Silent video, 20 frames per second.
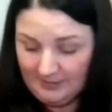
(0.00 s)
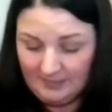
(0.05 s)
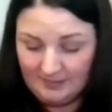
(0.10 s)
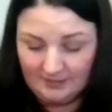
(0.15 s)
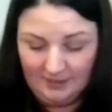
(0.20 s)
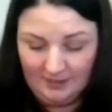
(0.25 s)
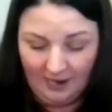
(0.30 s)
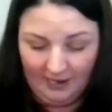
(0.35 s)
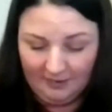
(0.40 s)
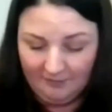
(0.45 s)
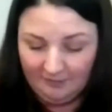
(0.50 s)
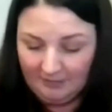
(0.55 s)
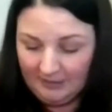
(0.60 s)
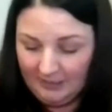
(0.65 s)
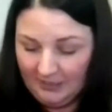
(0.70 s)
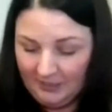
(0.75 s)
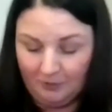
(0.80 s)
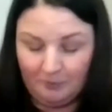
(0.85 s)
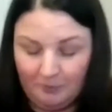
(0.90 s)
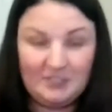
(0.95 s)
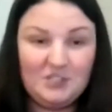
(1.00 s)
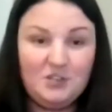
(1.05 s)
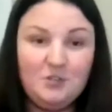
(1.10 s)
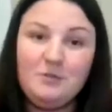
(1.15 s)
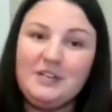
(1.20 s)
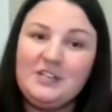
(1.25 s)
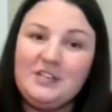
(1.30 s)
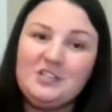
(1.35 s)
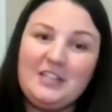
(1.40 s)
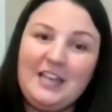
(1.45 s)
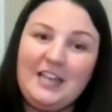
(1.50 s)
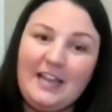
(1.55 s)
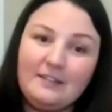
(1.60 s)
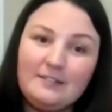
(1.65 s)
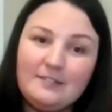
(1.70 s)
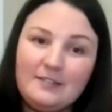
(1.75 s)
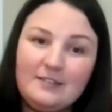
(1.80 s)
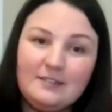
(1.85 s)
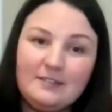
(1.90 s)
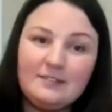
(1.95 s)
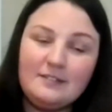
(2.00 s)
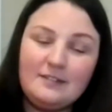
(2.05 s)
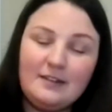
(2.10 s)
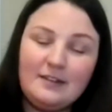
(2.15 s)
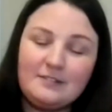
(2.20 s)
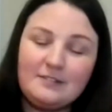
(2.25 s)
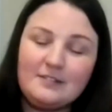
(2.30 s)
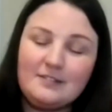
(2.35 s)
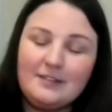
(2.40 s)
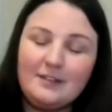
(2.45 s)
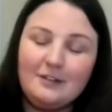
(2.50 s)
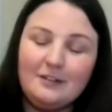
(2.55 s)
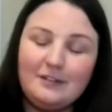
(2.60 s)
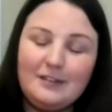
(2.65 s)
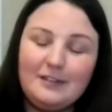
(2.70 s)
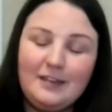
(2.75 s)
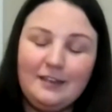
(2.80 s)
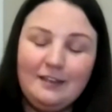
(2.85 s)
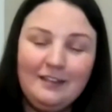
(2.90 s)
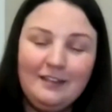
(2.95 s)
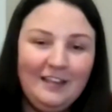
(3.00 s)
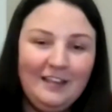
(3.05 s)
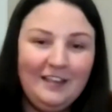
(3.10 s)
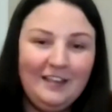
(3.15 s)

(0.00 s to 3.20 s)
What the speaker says: He's not, with 2-inch legs, he isn't necessarily